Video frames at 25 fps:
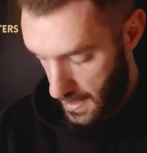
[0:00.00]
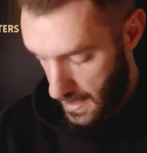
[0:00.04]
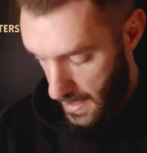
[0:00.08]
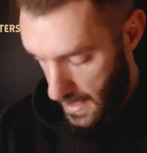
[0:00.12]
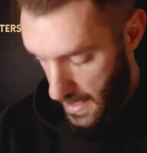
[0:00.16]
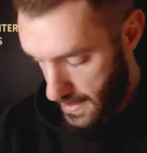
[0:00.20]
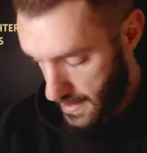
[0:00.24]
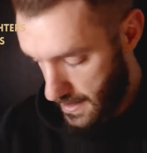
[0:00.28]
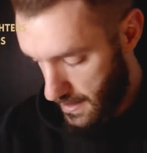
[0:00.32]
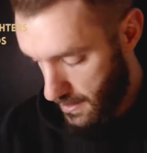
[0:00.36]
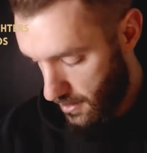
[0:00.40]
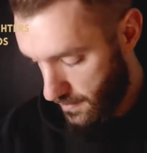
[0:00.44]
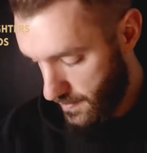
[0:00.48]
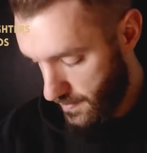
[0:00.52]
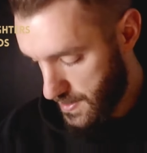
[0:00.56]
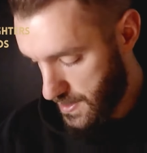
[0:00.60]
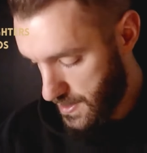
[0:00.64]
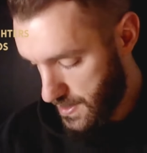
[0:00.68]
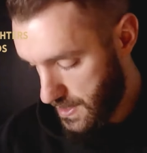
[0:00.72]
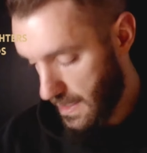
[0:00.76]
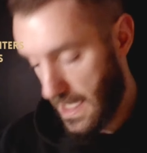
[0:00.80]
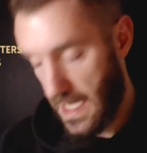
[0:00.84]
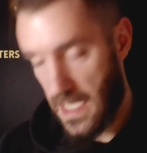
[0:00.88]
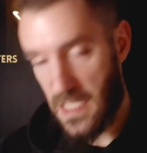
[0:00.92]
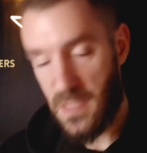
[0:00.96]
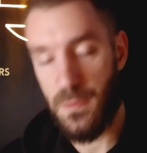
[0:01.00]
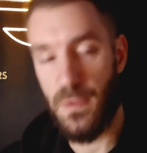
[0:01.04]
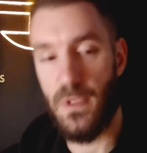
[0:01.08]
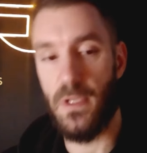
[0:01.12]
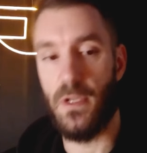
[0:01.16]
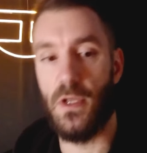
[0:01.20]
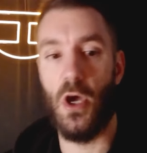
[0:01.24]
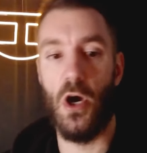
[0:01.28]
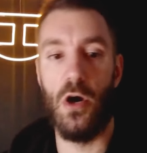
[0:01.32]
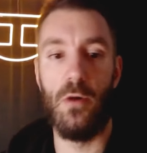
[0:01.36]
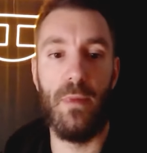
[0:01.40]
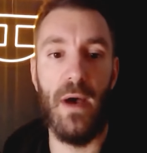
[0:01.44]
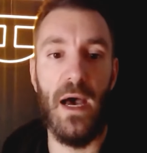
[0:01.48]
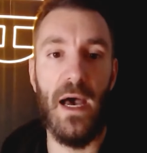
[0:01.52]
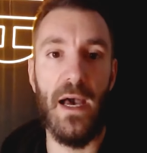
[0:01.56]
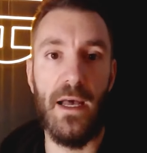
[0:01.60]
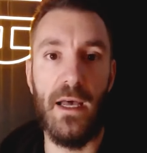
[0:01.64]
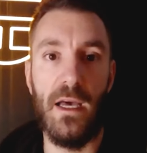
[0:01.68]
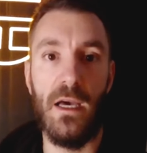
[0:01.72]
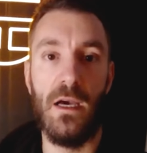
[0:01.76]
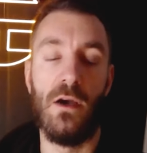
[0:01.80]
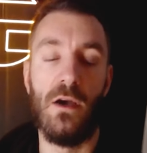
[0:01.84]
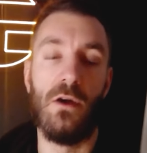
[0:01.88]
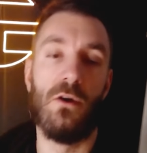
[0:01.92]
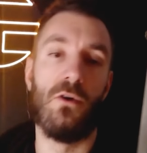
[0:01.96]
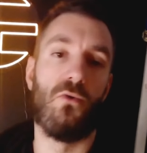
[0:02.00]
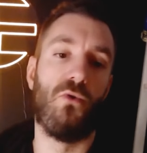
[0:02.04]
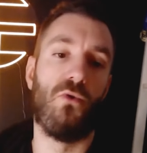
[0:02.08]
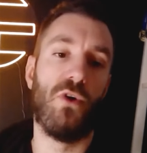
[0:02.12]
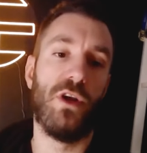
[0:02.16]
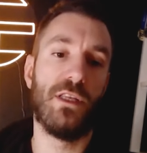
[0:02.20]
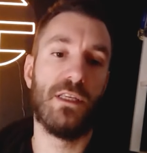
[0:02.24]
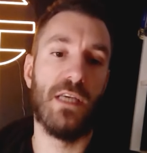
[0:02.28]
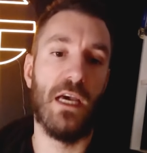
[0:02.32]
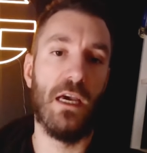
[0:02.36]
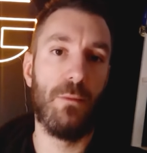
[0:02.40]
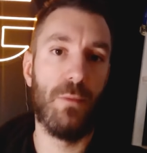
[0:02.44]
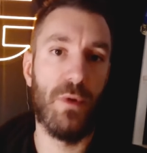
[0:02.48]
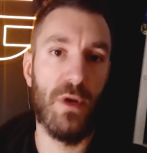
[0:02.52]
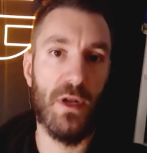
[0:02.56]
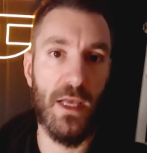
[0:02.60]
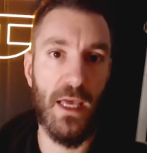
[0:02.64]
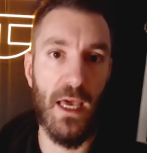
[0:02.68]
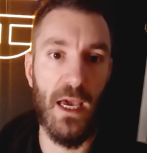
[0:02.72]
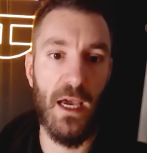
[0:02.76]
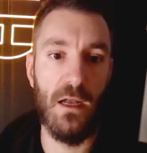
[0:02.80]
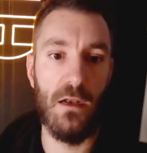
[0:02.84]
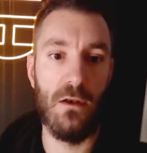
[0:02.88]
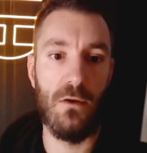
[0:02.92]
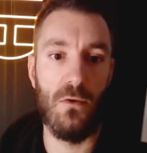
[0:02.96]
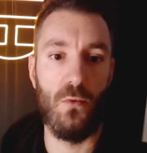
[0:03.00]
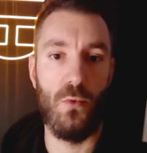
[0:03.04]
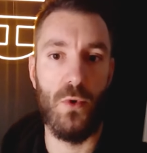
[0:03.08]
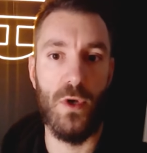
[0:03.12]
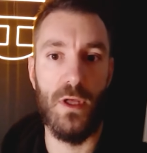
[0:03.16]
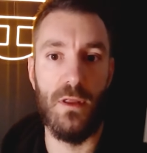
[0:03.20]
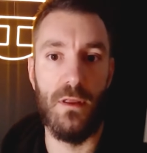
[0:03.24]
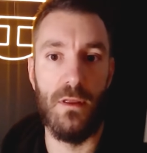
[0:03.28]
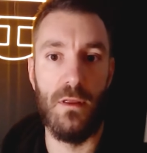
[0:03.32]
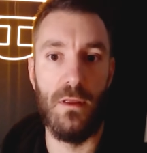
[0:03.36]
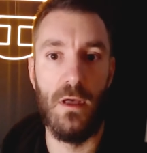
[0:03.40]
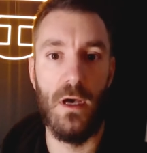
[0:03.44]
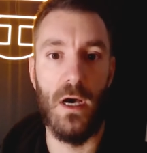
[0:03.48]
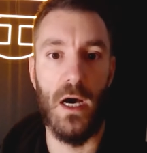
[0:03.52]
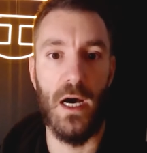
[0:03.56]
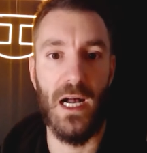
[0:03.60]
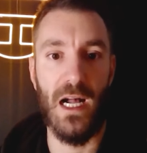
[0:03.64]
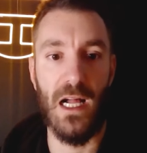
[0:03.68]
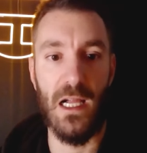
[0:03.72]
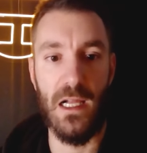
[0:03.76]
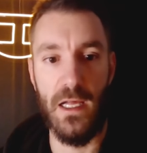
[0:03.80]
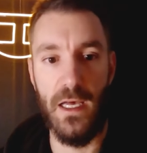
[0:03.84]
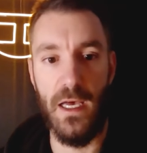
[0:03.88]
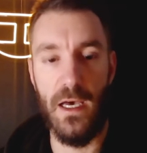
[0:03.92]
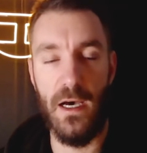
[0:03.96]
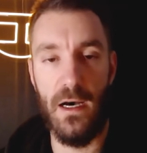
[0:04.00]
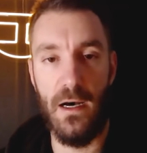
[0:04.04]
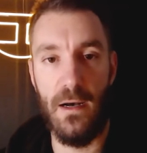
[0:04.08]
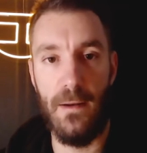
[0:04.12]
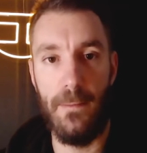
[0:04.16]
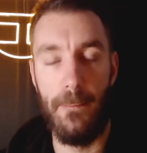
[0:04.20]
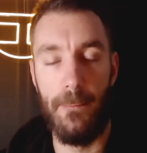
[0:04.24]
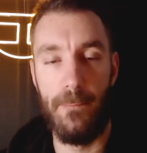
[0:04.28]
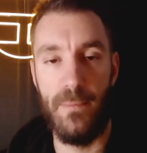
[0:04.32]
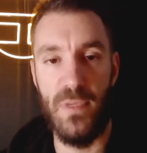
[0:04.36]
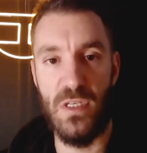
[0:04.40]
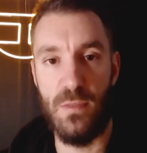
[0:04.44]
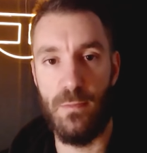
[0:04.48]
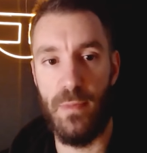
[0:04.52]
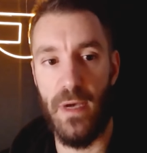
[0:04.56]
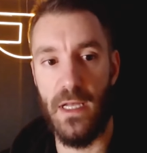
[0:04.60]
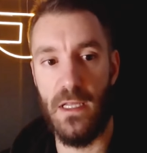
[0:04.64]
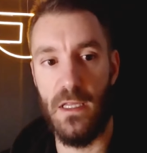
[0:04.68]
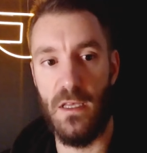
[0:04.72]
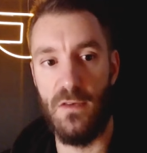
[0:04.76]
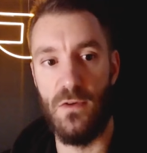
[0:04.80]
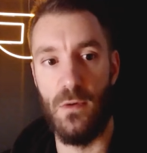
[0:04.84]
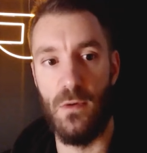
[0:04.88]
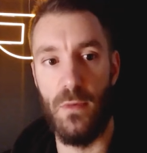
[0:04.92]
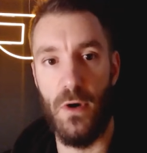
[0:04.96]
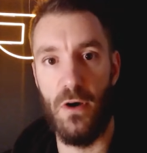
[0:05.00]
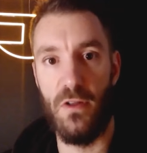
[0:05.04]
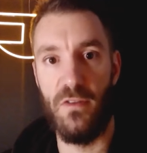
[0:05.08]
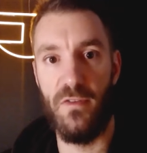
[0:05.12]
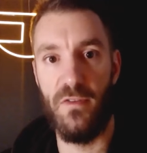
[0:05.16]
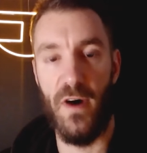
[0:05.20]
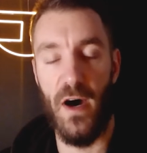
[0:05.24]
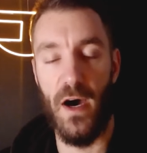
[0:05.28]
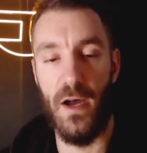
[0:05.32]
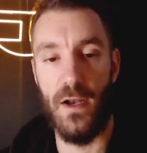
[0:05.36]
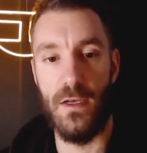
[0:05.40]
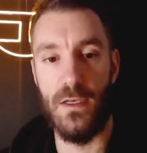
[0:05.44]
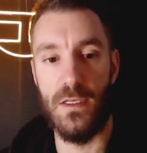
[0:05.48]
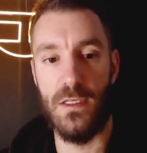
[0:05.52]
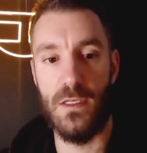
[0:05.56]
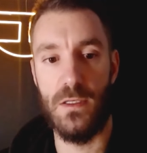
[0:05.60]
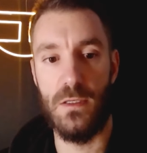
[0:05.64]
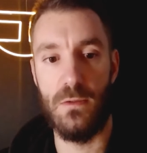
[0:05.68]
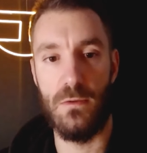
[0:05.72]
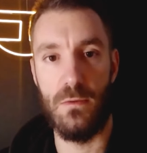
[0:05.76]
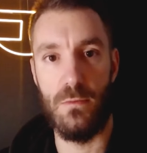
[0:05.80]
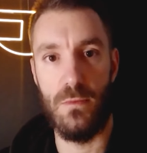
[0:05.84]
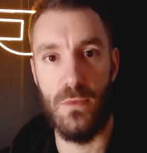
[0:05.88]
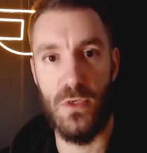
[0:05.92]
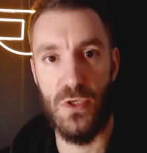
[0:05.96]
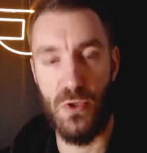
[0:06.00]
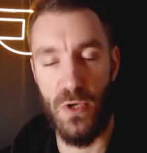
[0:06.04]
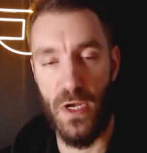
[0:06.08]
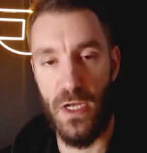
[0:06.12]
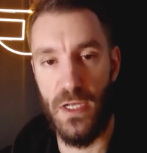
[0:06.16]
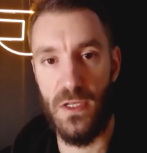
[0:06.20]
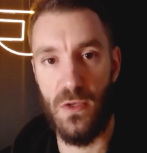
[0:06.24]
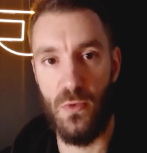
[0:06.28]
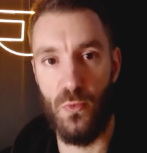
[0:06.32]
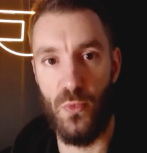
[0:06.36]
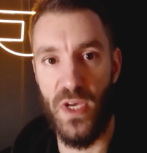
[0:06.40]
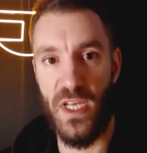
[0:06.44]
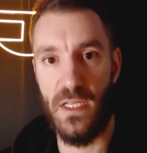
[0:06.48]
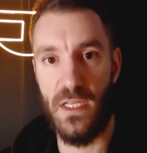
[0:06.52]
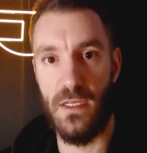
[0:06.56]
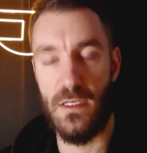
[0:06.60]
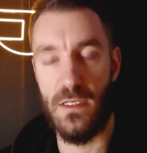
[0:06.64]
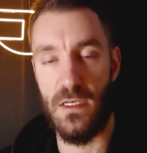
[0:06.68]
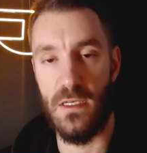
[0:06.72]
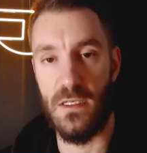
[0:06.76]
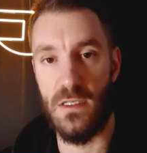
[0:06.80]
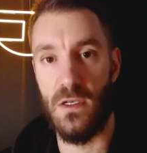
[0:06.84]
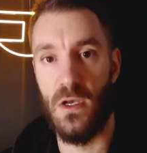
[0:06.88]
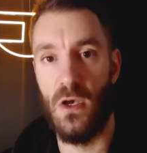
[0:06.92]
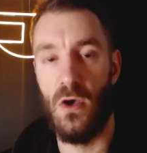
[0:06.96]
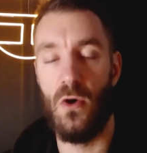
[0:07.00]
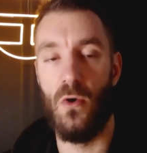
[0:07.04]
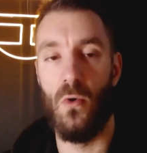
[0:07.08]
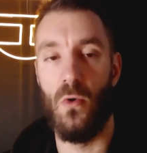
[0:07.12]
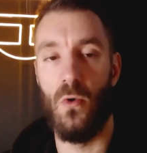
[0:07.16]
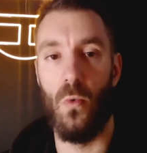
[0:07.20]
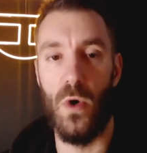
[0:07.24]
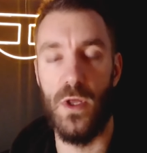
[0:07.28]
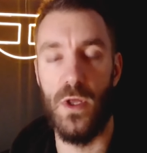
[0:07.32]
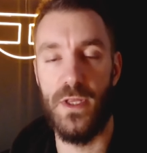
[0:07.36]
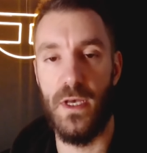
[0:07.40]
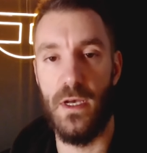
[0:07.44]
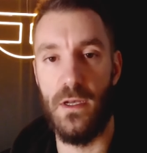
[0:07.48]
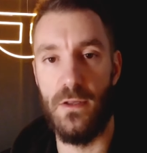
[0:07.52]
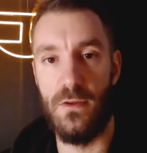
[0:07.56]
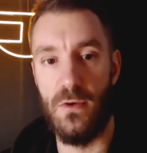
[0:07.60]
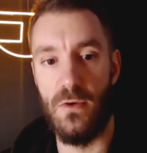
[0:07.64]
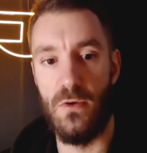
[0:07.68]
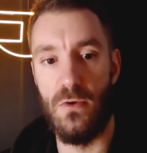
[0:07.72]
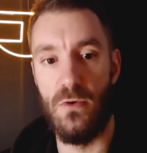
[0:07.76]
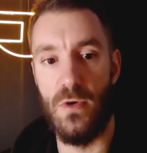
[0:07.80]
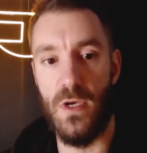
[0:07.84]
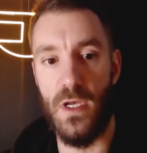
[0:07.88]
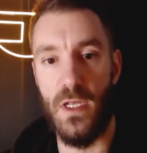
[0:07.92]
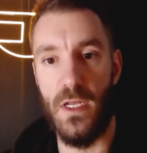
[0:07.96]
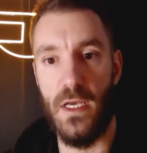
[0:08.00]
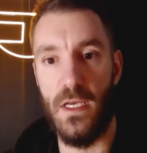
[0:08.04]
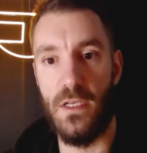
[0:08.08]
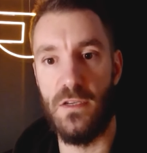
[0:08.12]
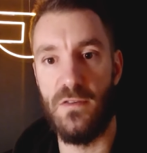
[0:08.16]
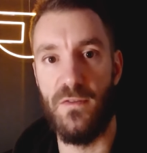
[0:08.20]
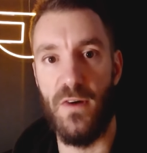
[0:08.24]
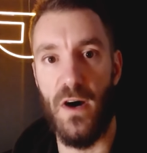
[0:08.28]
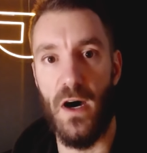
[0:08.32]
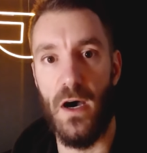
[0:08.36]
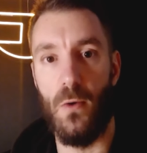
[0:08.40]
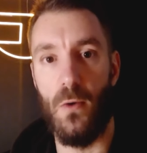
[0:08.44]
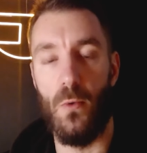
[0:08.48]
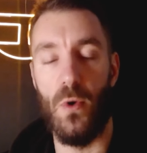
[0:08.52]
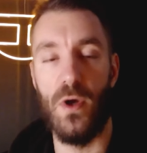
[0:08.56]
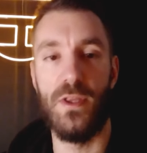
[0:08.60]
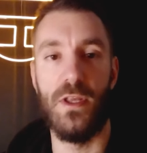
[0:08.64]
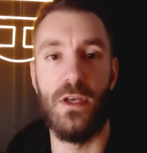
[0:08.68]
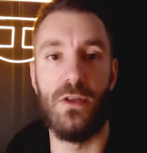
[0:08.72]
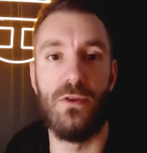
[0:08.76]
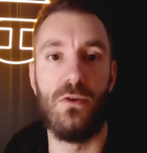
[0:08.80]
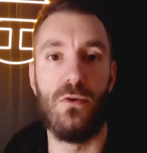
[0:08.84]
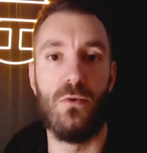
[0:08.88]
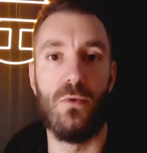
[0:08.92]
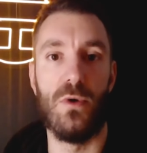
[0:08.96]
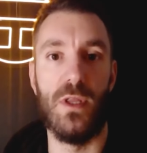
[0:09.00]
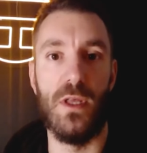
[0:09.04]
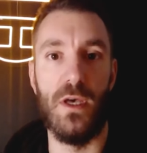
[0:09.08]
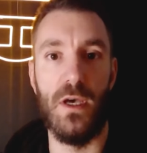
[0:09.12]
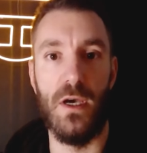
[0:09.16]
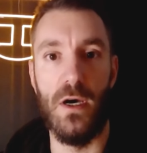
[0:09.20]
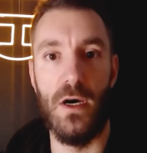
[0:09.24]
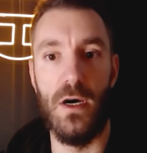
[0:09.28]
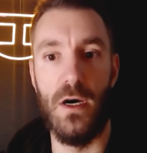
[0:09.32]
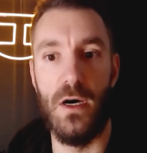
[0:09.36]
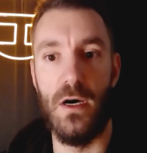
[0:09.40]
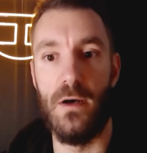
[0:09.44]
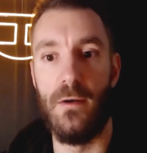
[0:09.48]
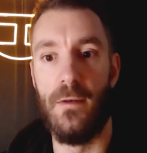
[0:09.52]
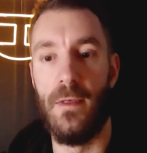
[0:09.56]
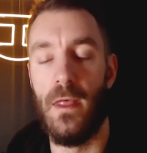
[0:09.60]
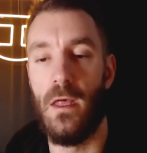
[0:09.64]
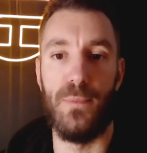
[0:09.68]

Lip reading: And then obviously the last bit, go back, retape it again with a clear perspective on both fighters, strengths and weaknesses, what they do in each fight, what they do when they hurt,